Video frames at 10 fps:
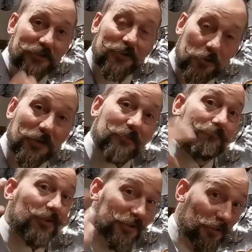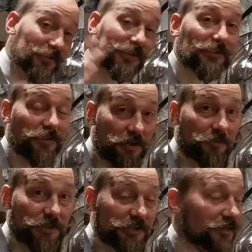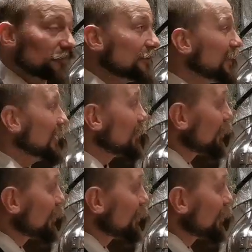ended up in Burgundian armies. So it's that